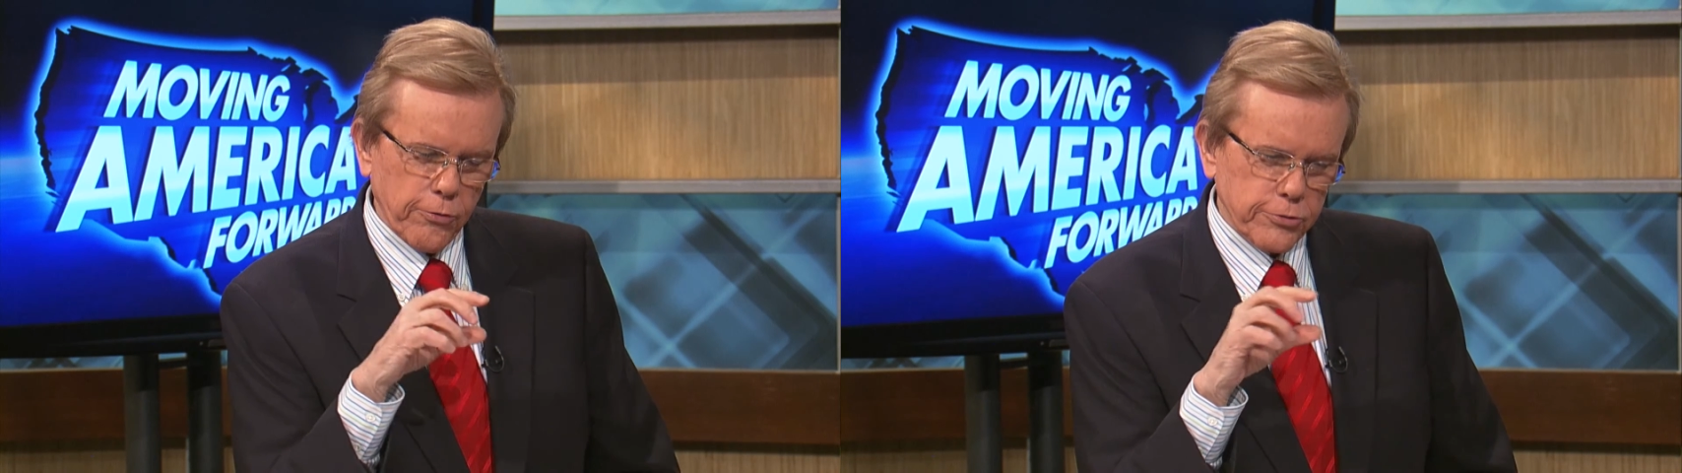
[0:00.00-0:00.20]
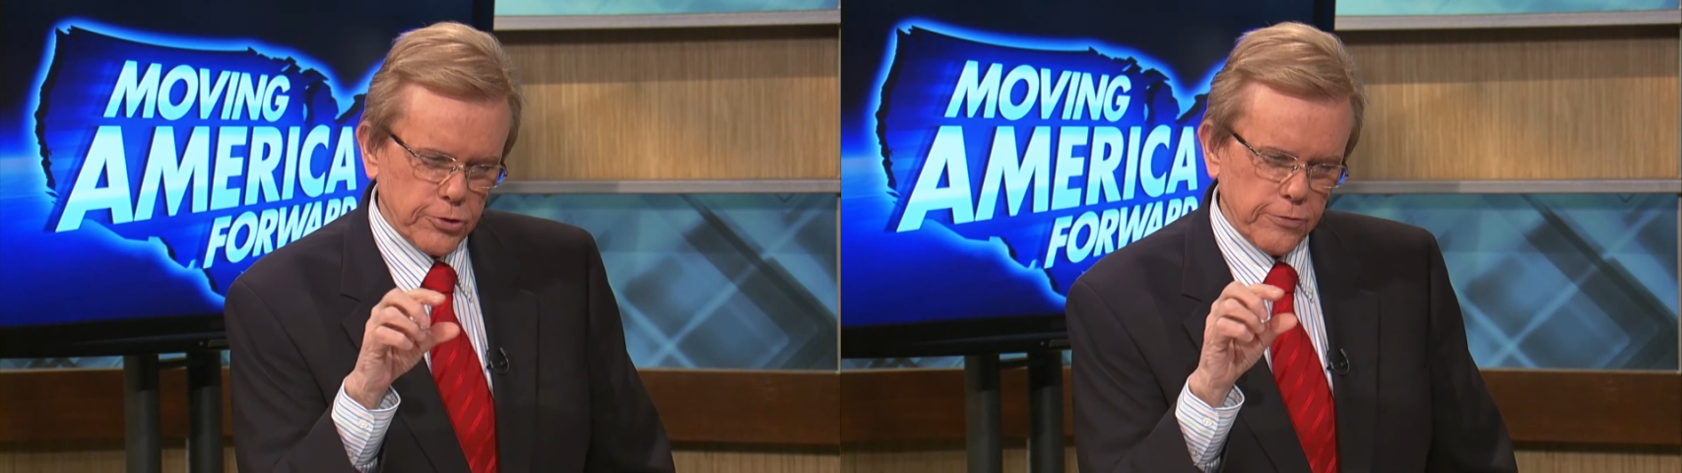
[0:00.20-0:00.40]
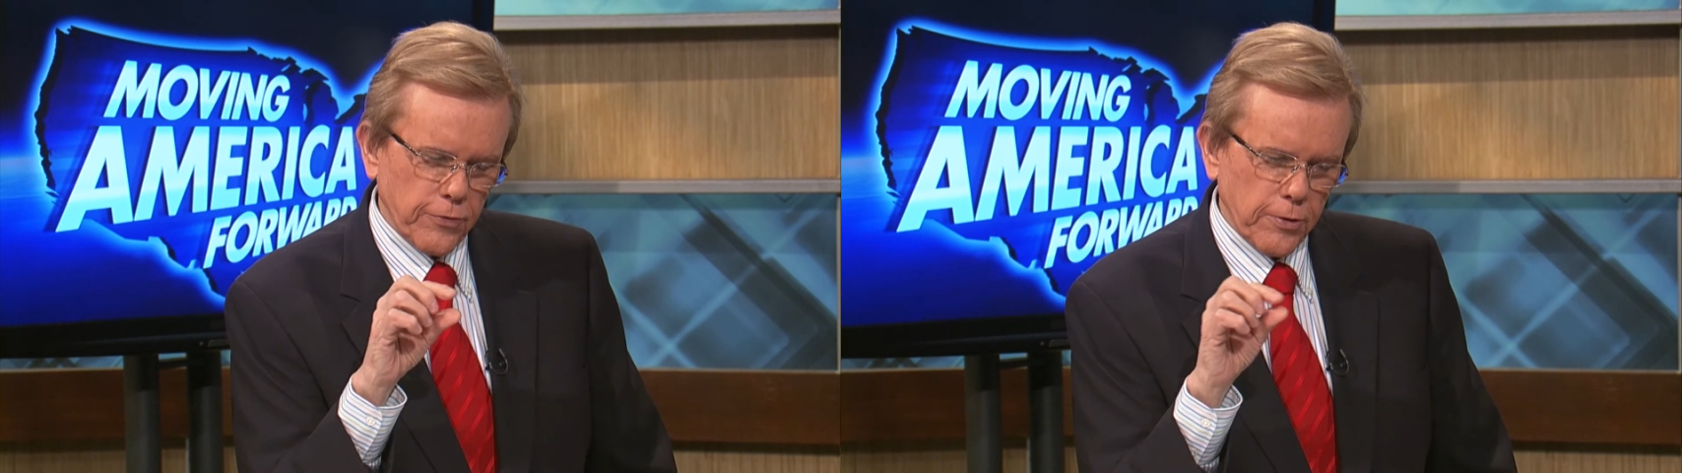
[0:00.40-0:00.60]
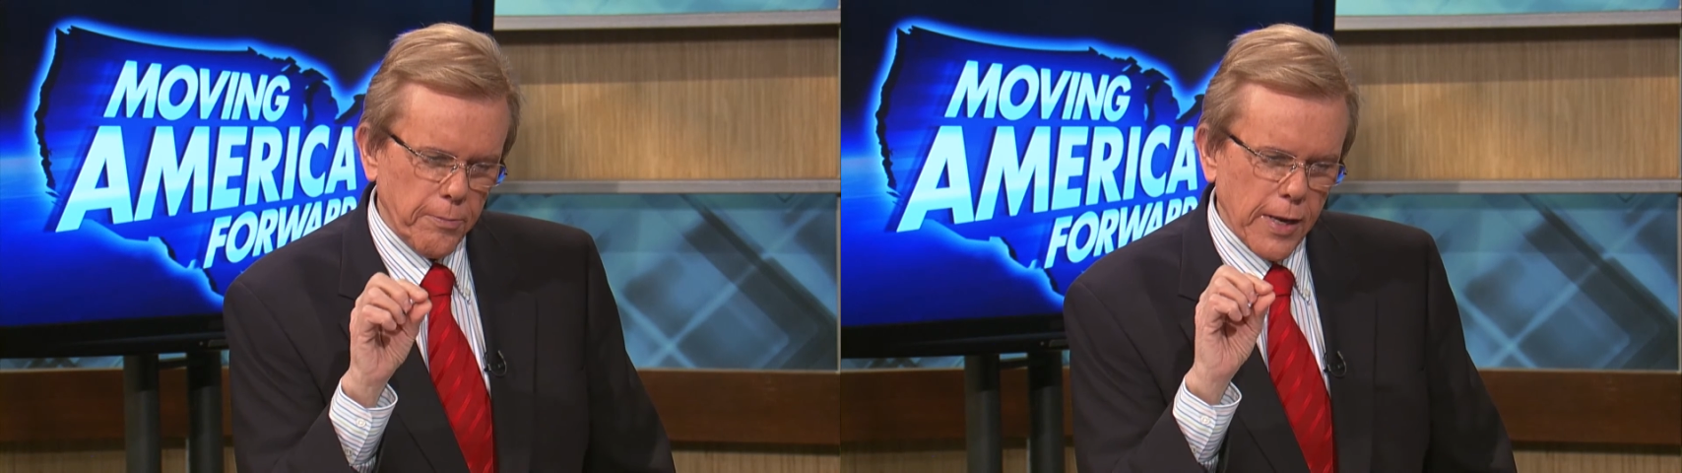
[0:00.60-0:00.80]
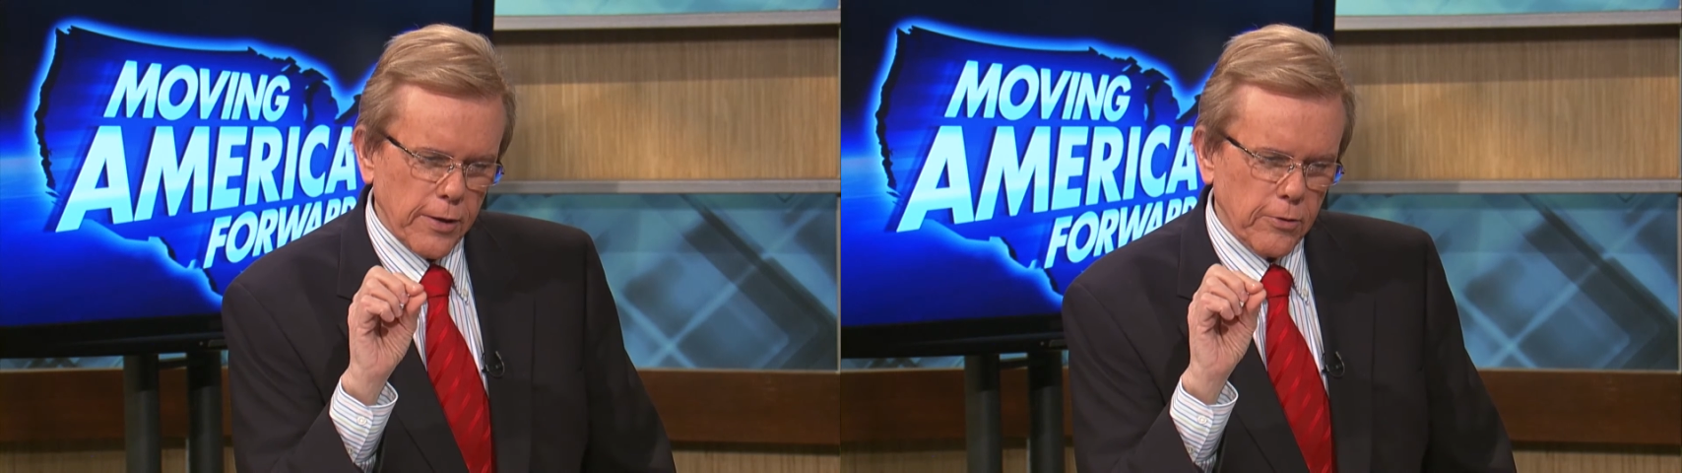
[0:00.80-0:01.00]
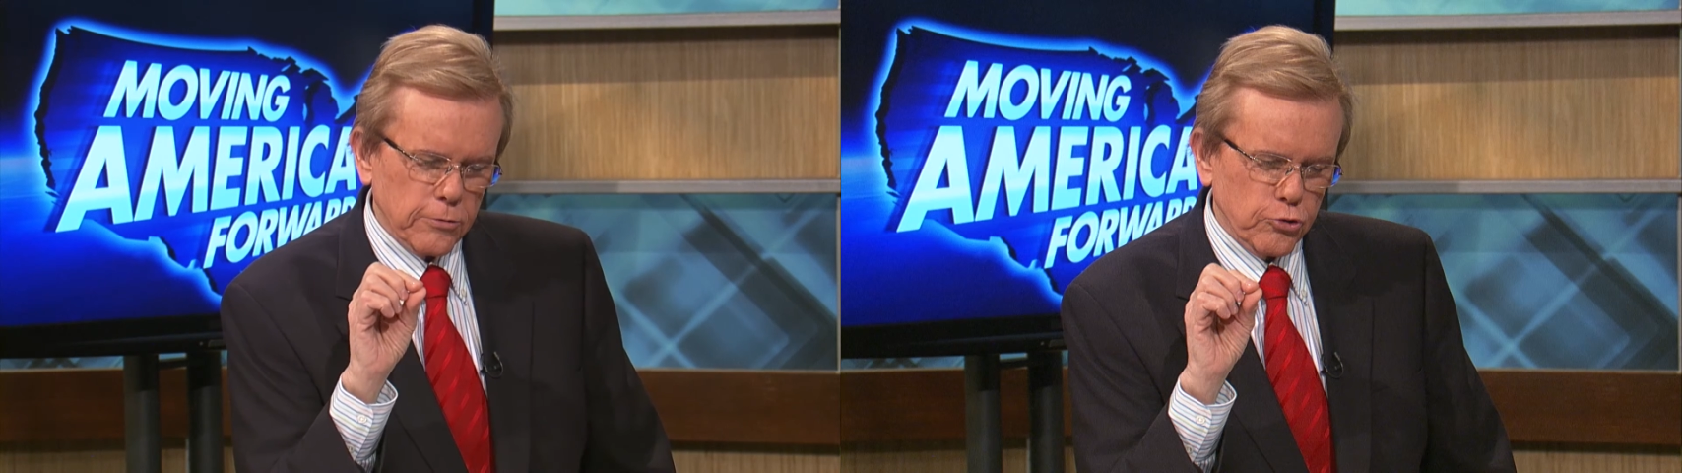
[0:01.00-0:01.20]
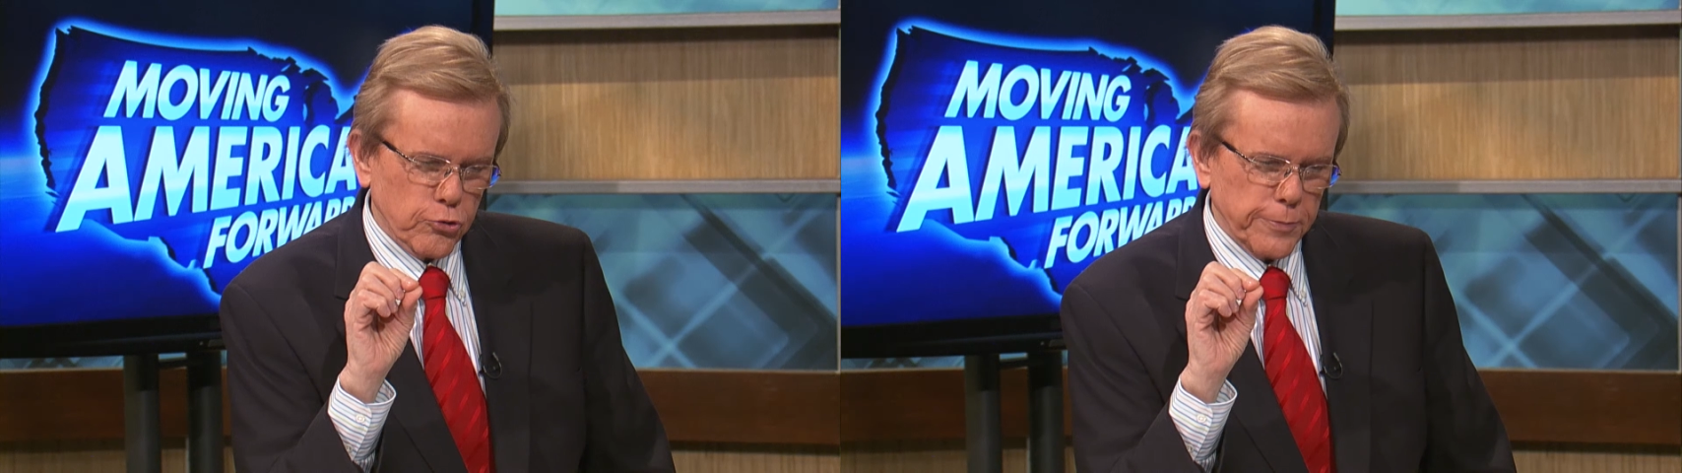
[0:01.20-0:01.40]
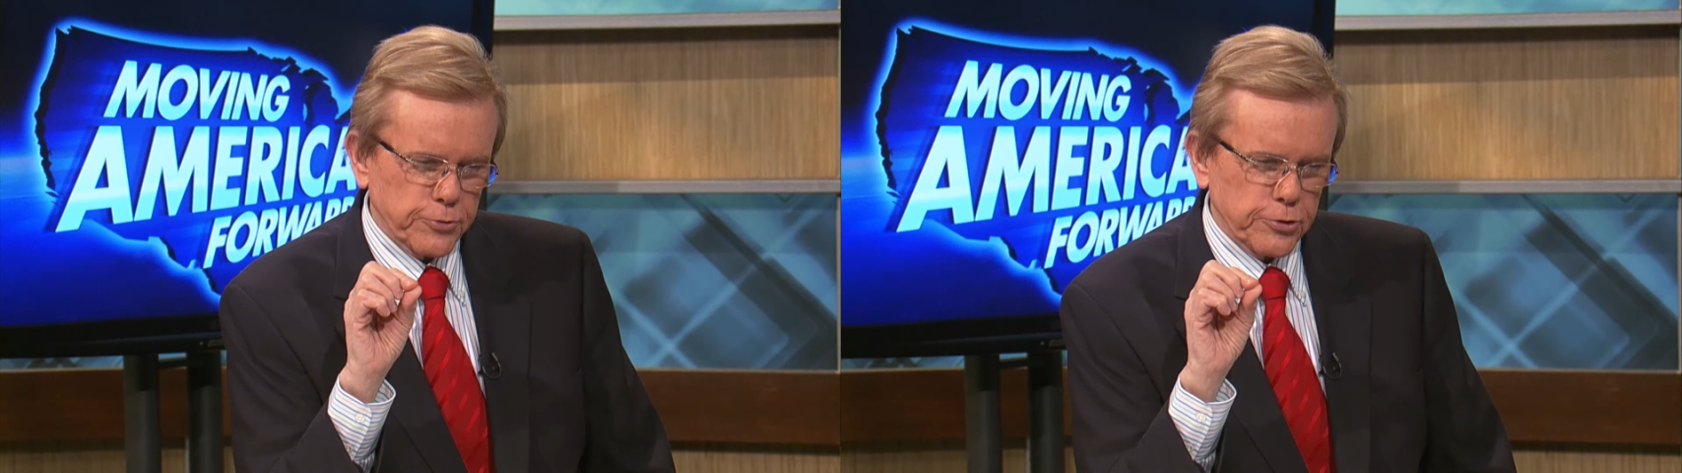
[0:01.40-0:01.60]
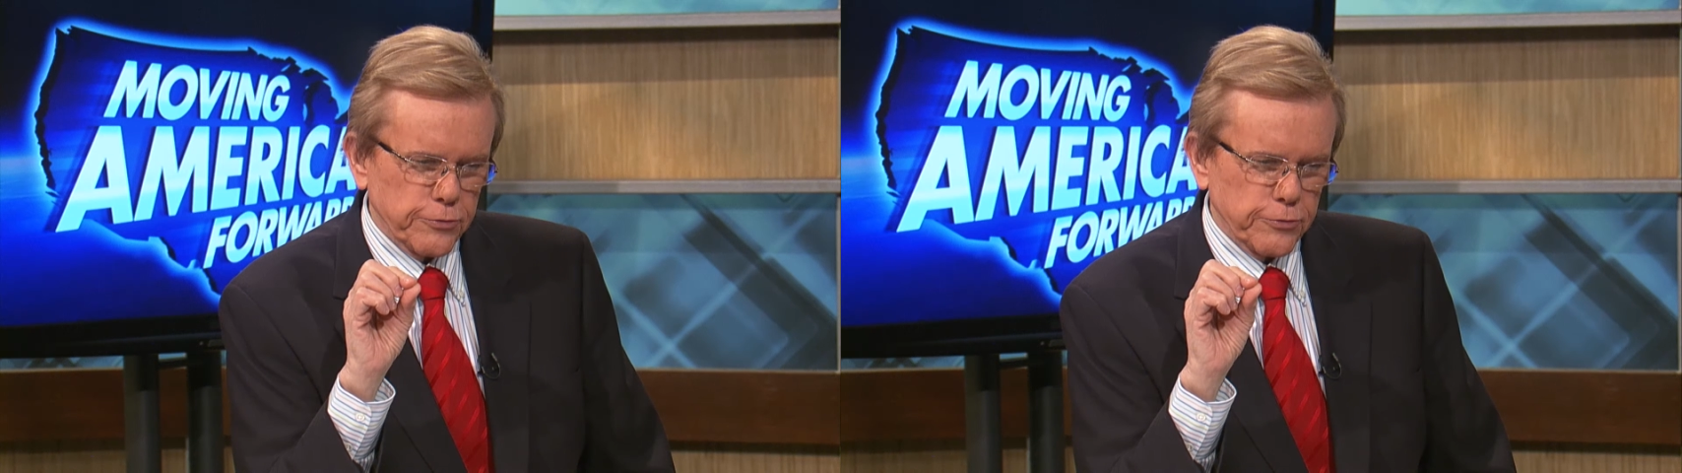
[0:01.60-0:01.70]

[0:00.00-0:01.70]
serve on medical trips.